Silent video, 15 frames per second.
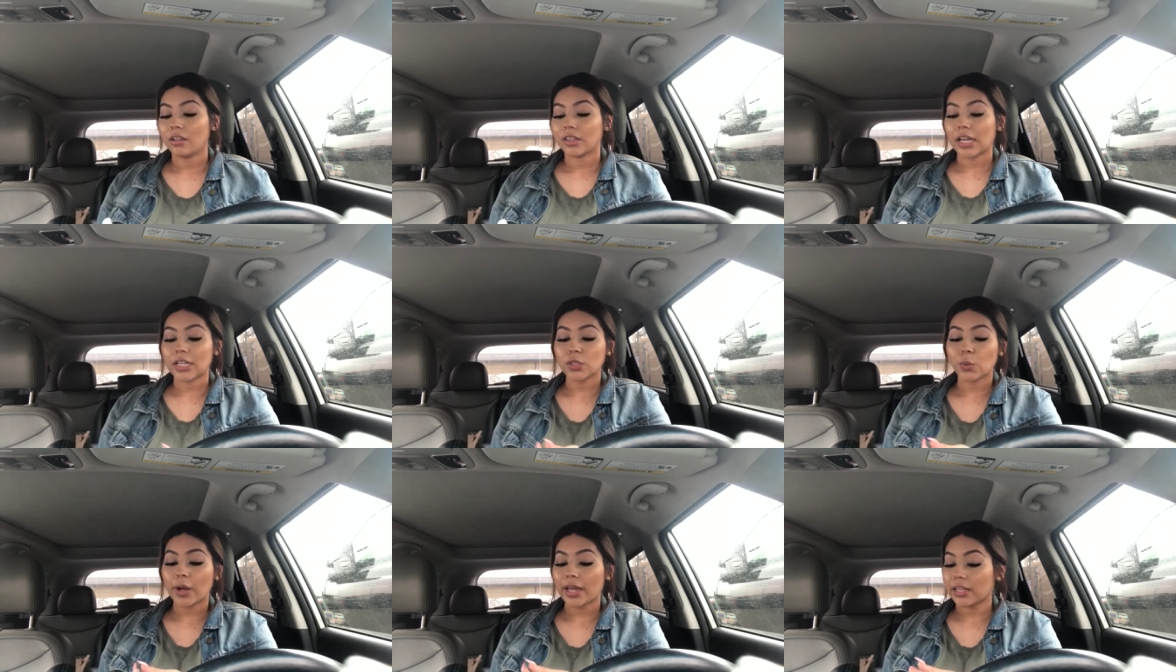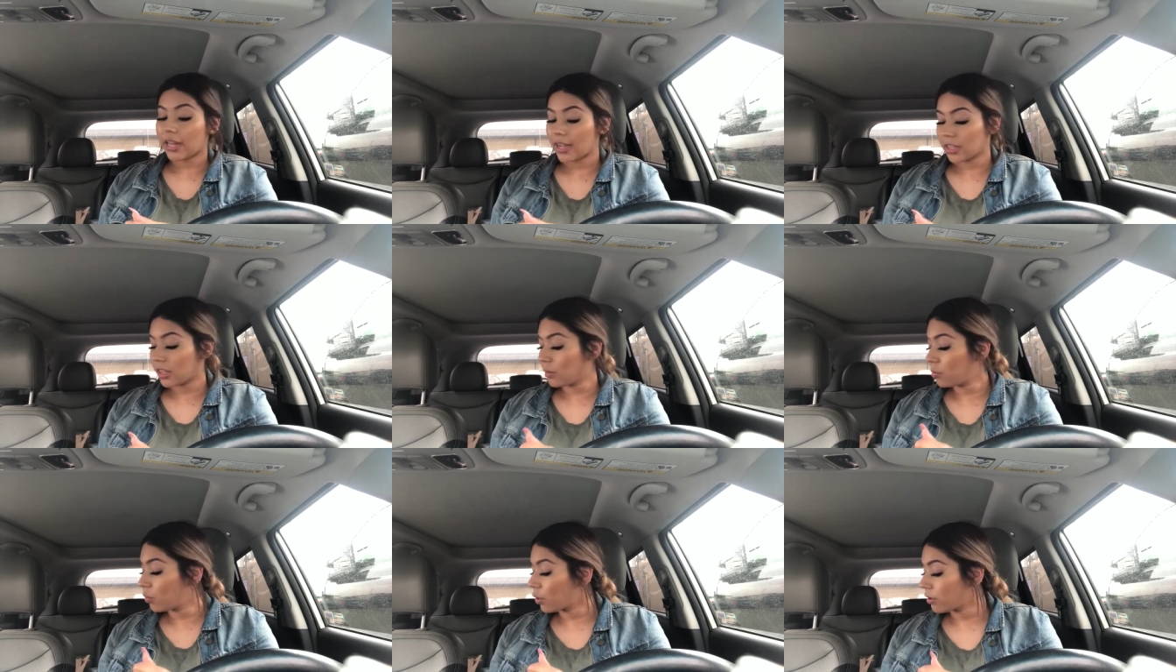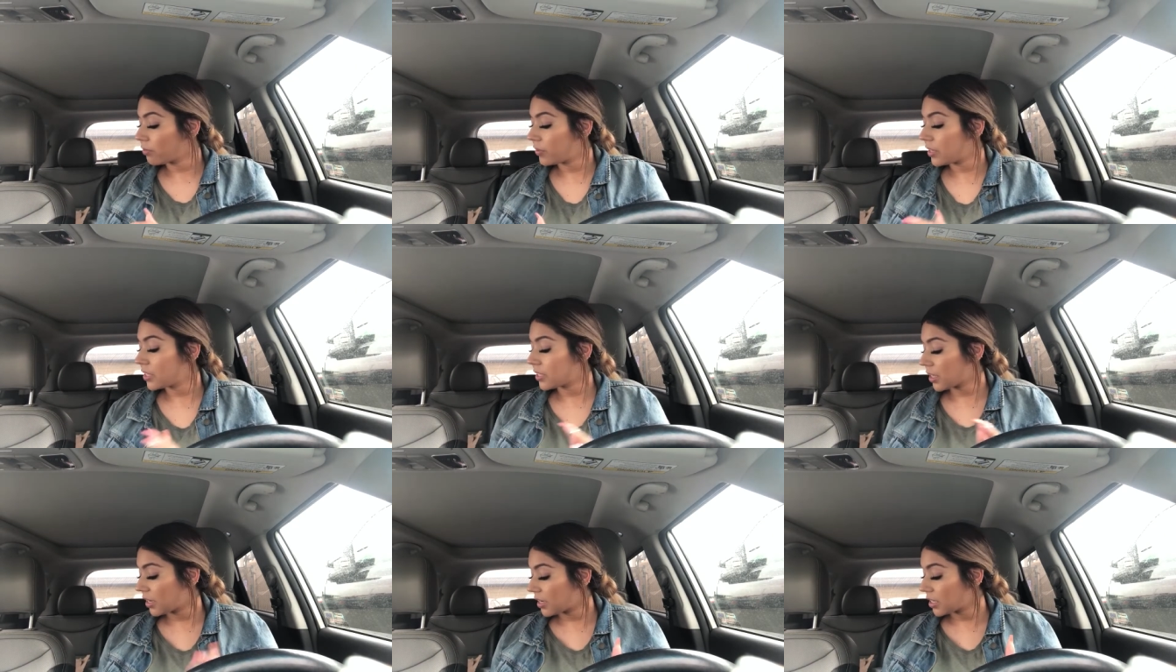That's why I like the Morphe
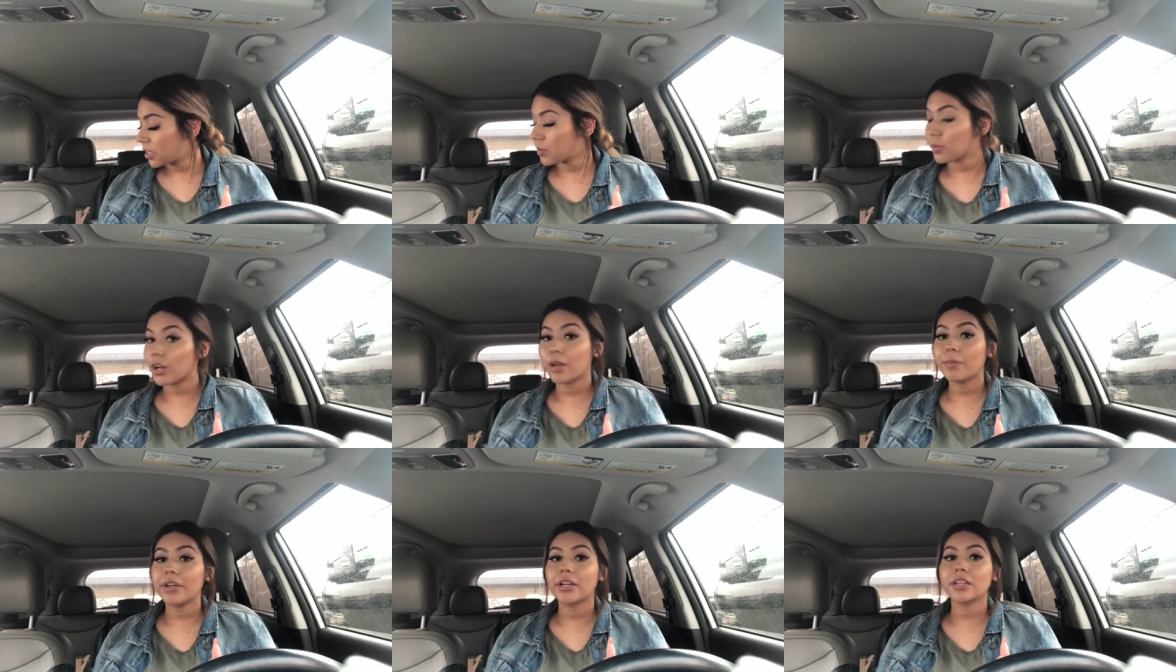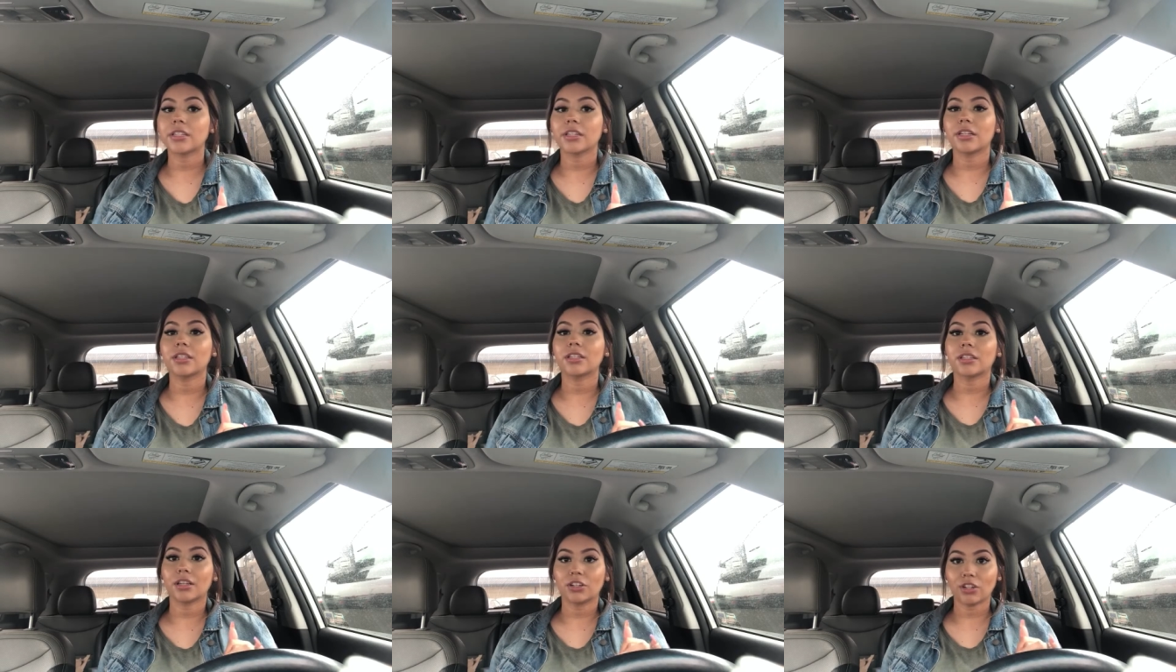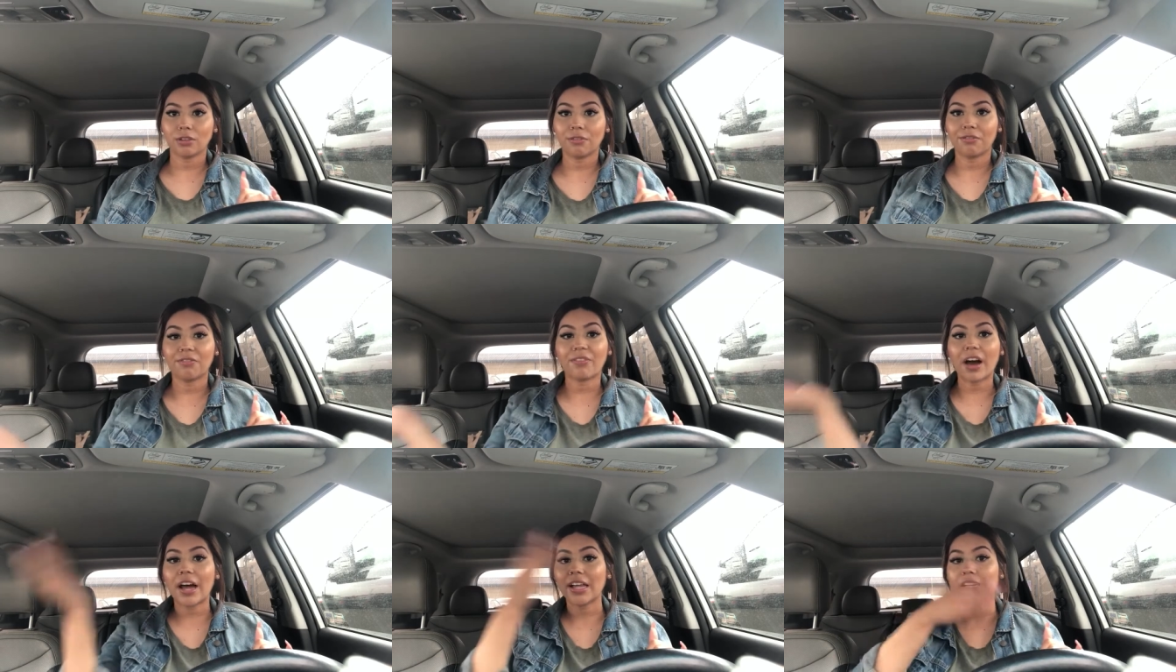setting spray because it is such a
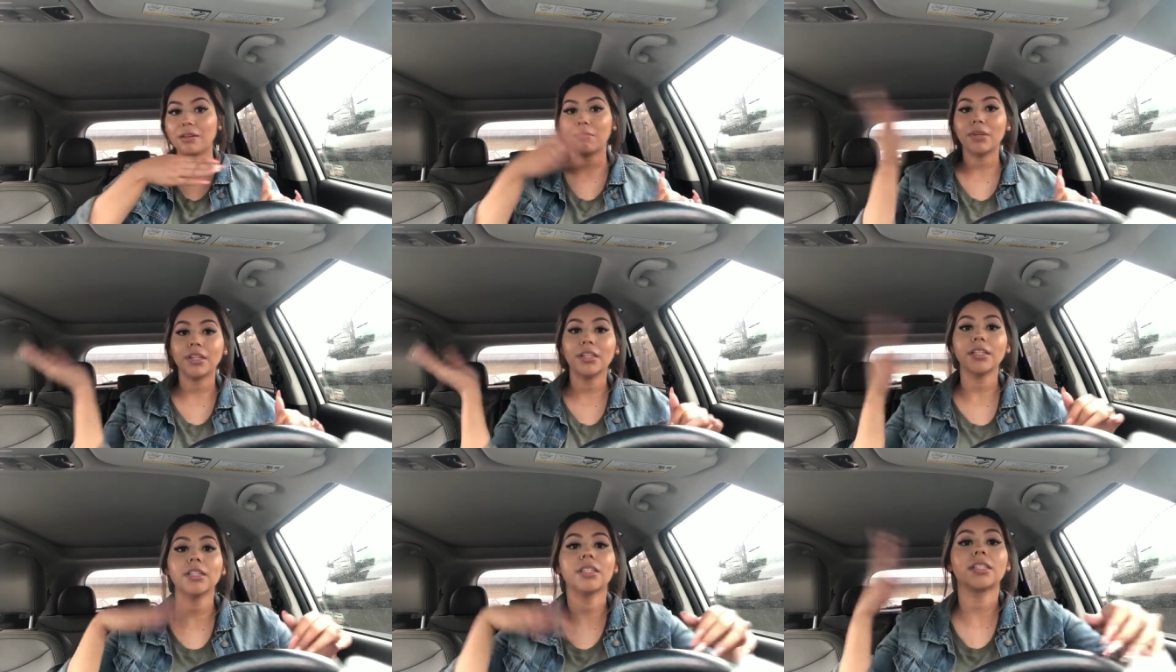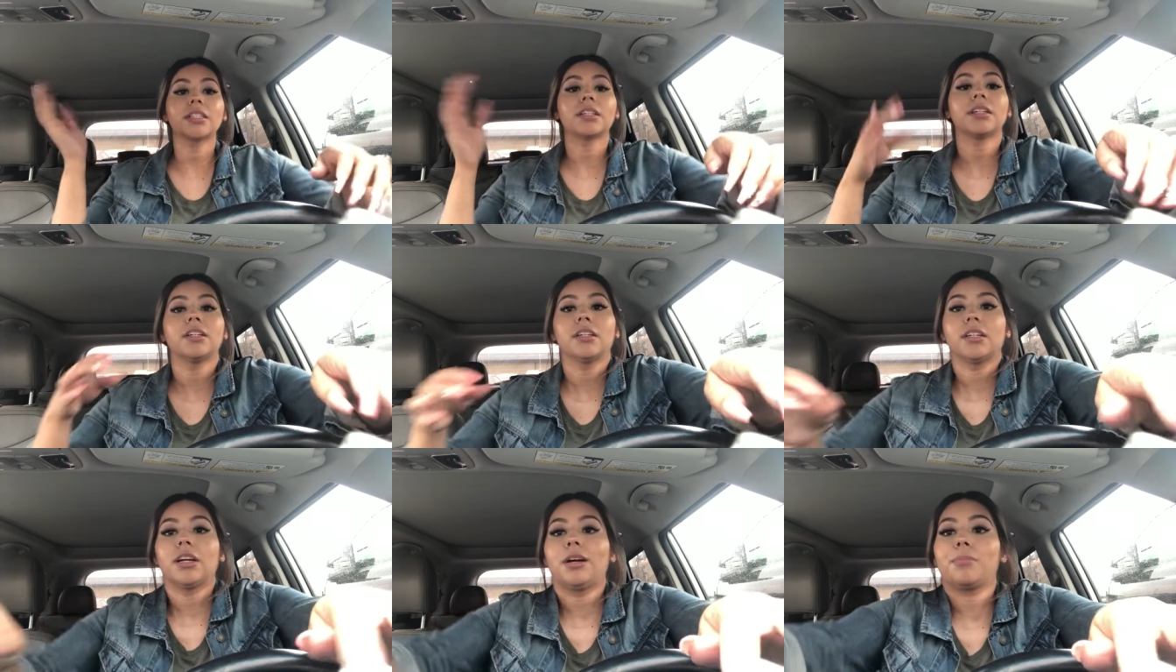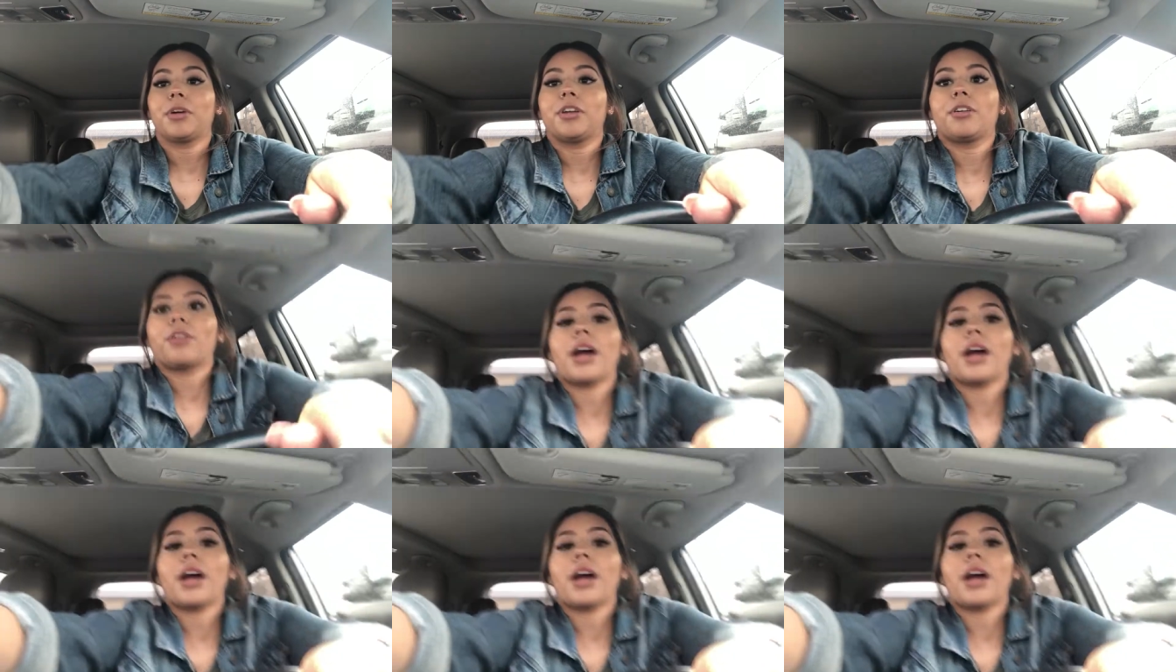fine mist. I'm gonna